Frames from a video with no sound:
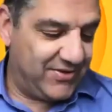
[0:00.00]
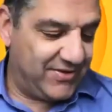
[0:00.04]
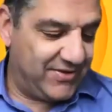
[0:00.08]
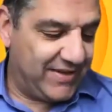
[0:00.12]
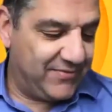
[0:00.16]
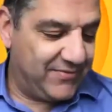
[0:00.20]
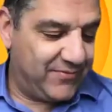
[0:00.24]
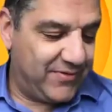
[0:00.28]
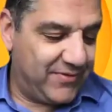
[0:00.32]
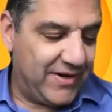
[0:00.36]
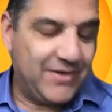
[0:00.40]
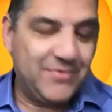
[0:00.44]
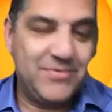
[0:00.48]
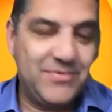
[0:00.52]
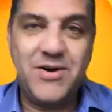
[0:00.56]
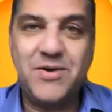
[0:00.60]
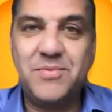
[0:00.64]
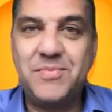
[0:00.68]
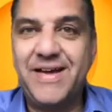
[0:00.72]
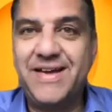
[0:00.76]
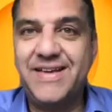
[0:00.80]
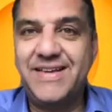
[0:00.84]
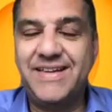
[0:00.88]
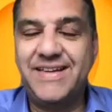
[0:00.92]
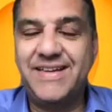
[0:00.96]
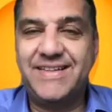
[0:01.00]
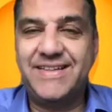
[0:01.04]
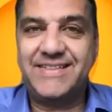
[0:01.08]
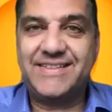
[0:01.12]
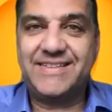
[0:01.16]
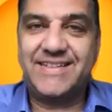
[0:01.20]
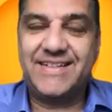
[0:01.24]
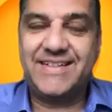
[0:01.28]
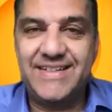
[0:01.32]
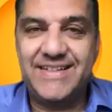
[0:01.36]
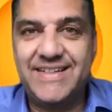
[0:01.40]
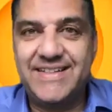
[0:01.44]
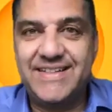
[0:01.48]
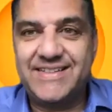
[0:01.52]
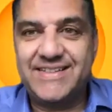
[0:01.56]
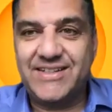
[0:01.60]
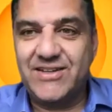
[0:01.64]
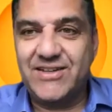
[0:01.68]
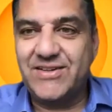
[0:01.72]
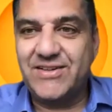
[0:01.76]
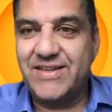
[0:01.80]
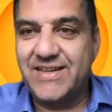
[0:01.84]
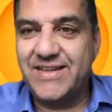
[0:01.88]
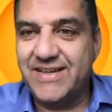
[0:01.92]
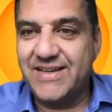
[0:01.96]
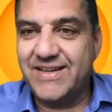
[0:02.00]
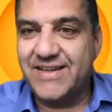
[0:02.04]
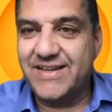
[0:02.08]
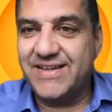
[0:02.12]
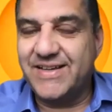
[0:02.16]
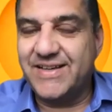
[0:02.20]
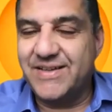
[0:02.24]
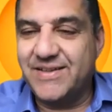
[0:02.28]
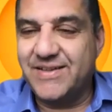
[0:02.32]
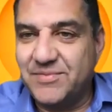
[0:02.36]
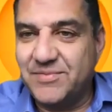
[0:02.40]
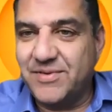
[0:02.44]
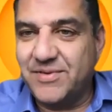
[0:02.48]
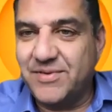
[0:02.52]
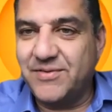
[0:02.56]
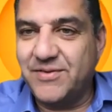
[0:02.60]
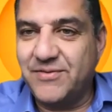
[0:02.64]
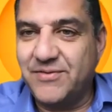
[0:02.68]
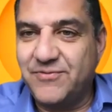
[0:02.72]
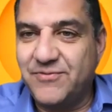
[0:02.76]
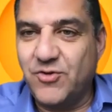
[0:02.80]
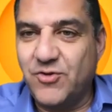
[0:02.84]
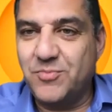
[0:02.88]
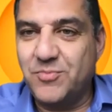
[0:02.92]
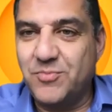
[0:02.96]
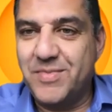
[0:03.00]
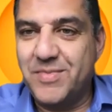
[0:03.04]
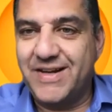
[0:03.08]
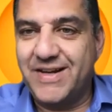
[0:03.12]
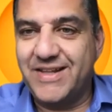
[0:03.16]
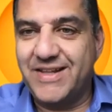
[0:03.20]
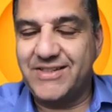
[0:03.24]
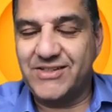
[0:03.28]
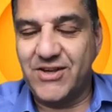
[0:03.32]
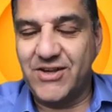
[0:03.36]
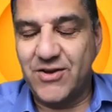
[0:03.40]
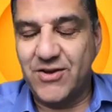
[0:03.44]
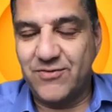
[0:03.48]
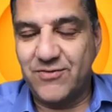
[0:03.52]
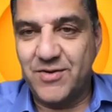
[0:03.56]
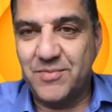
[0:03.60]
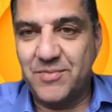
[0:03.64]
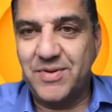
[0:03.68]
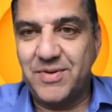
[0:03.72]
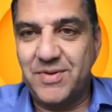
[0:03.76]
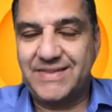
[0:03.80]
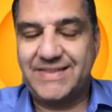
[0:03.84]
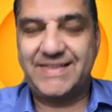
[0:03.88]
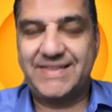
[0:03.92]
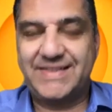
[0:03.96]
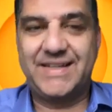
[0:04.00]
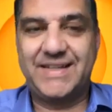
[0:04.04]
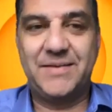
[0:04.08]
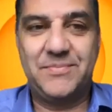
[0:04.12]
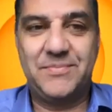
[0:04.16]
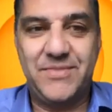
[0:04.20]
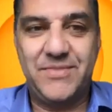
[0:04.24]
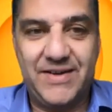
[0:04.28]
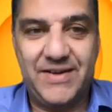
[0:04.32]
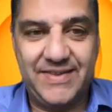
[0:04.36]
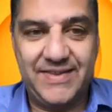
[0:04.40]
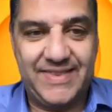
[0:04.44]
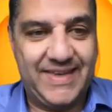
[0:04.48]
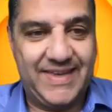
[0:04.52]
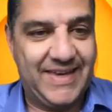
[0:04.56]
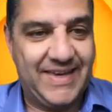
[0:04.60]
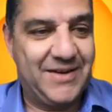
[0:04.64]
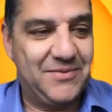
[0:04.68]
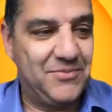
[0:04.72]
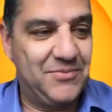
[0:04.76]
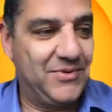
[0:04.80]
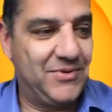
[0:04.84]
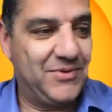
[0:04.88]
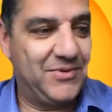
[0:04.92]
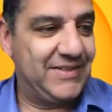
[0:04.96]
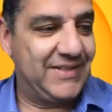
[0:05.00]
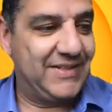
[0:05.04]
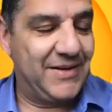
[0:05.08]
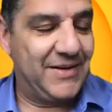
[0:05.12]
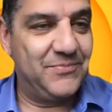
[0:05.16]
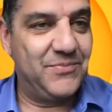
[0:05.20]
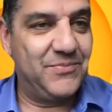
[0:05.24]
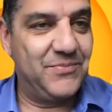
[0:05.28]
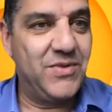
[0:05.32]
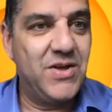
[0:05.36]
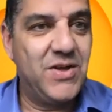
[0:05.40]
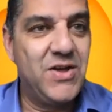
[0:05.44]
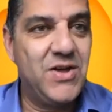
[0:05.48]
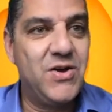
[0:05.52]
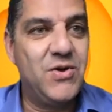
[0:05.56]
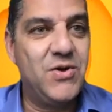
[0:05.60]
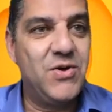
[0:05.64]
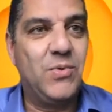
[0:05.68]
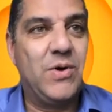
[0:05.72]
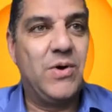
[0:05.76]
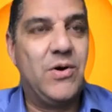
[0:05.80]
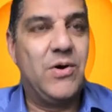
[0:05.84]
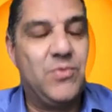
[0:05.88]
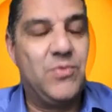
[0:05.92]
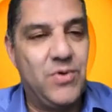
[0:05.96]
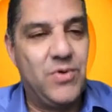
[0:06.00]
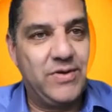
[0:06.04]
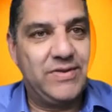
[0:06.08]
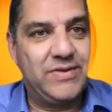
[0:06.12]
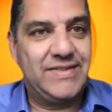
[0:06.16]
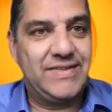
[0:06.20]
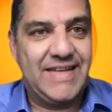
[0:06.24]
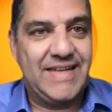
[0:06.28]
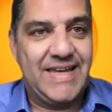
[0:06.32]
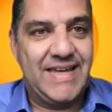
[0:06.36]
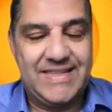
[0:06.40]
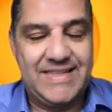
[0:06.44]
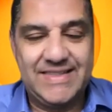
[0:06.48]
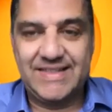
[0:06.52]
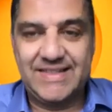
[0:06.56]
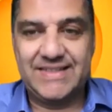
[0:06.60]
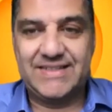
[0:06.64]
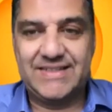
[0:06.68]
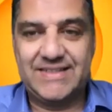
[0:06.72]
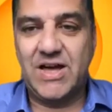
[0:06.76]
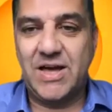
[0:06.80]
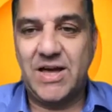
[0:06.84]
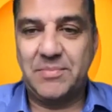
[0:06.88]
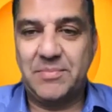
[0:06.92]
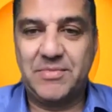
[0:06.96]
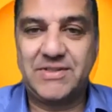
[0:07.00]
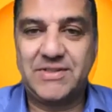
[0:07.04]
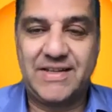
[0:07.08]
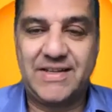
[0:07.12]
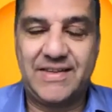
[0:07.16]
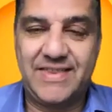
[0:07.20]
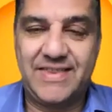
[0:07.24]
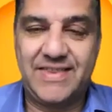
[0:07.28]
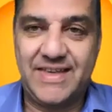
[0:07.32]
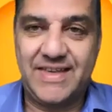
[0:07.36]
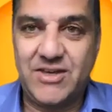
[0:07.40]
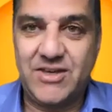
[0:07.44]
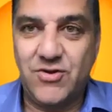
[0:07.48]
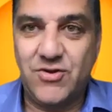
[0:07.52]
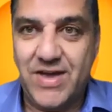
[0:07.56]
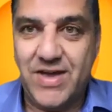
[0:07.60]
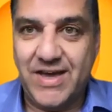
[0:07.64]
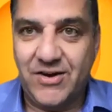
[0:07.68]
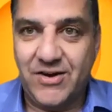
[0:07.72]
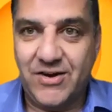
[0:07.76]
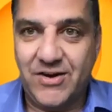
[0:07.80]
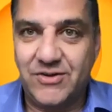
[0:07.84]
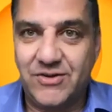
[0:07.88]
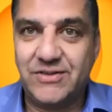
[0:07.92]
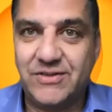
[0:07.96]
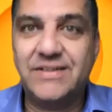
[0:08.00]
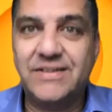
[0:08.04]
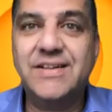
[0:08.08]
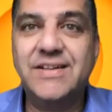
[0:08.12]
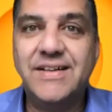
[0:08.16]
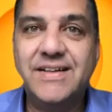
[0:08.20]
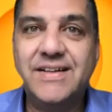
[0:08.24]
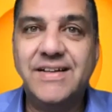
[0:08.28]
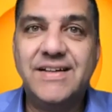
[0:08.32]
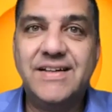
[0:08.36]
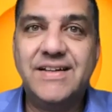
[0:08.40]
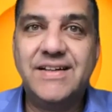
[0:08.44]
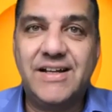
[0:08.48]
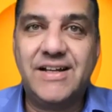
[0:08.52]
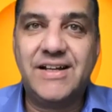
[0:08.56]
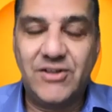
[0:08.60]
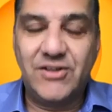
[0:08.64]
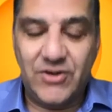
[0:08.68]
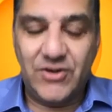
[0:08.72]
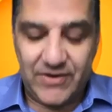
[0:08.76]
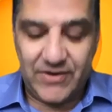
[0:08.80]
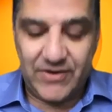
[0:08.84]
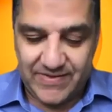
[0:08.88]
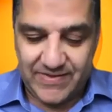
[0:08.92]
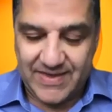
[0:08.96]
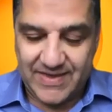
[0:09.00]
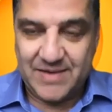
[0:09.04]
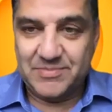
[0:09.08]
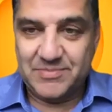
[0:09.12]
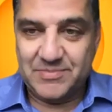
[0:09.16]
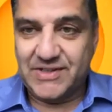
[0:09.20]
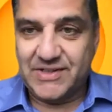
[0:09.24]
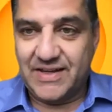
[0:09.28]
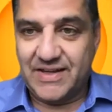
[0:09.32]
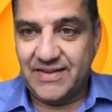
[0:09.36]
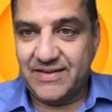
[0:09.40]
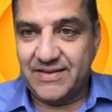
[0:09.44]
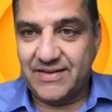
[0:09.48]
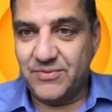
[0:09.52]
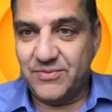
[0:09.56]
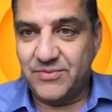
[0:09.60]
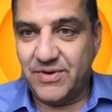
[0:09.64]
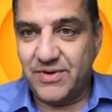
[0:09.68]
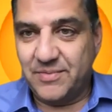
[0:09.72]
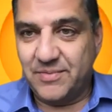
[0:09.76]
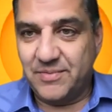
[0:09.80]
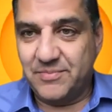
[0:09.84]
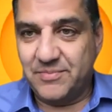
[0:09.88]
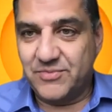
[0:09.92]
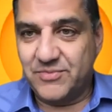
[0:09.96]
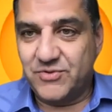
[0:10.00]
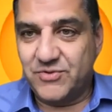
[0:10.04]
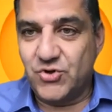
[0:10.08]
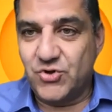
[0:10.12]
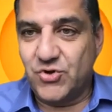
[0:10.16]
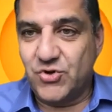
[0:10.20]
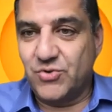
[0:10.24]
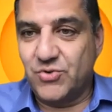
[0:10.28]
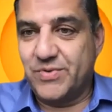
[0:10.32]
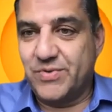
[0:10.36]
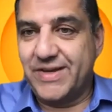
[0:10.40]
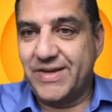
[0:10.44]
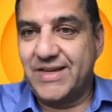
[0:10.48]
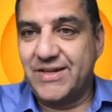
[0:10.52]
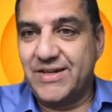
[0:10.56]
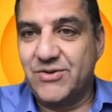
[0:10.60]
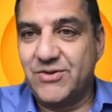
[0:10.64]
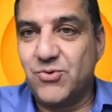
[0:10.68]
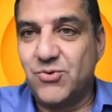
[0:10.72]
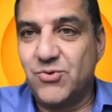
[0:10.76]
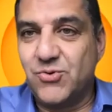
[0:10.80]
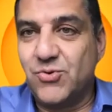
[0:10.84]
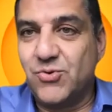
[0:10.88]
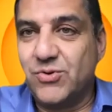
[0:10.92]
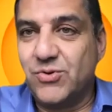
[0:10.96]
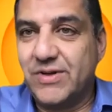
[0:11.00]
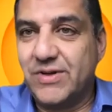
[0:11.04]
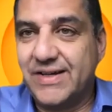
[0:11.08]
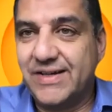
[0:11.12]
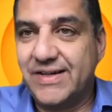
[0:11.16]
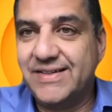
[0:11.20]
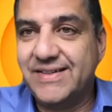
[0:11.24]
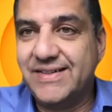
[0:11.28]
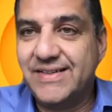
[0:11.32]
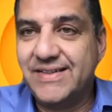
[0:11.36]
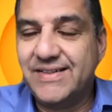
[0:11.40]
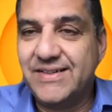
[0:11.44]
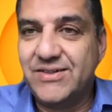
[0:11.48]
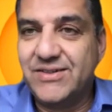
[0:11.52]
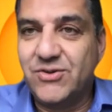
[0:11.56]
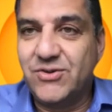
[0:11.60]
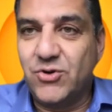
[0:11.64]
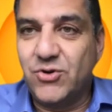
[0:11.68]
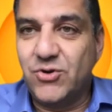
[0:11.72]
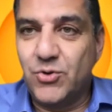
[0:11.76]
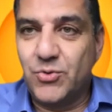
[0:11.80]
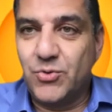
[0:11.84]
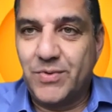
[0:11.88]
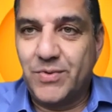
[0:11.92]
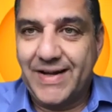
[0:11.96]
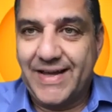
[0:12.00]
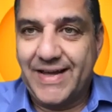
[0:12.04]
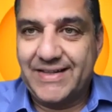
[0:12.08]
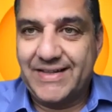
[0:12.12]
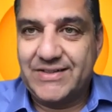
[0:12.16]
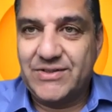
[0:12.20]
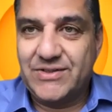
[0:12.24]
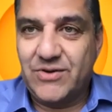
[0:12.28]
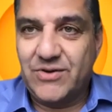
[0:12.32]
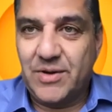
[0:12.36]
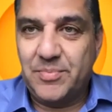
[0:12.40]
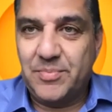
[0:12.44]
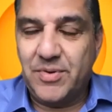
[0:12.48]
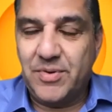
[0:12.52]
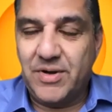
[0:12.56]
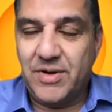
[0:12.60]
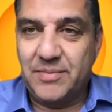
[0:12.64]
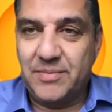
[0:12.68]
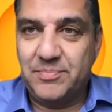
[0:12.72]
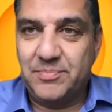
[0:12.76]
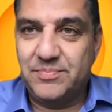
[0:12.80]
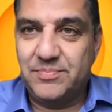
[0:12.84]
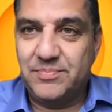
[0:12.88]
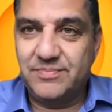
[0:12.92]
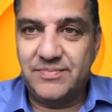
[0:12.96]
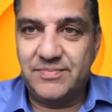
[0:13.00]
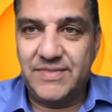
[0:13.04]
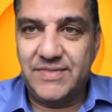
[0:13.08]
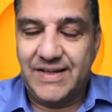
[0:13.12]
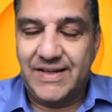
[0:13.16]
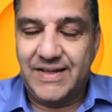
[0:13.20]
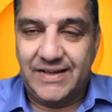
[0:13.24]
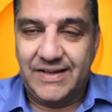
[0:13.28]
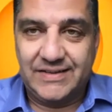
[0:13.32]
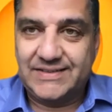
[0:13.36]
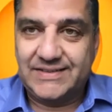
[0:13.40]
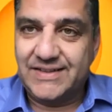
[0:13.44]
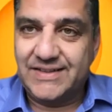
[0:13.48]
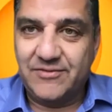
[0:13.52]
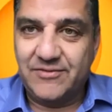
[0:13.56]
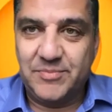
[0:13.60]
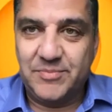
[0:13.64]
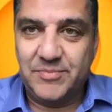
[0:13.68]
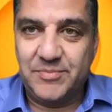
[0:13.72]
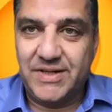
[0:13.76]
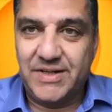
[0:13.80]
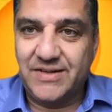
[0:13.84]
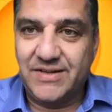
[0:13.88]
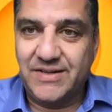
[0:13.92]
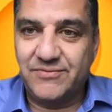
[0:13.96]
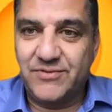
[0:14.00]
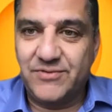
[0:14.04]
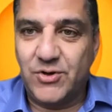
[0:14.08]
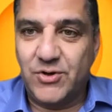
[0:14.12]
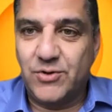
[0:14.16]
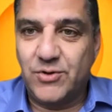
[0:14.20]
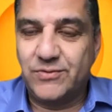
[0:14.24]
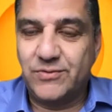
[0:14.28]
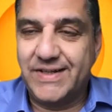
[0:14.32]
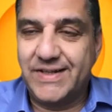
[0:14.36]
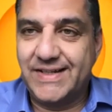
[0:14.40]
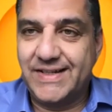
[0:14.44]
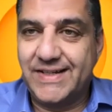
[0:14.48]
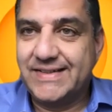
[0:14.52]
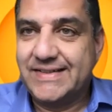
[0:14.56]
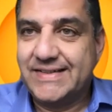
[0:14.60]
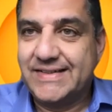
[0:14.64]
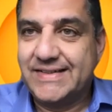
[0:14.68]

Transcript: very well, mate. It's uh, it's only a, a, a, few minutes over, but um, I think it was um, well worth taking the time because I think you hit on a lot Thanks. of things. I'm sure we can all uh, all relate to. I, I, yes, I've been involved in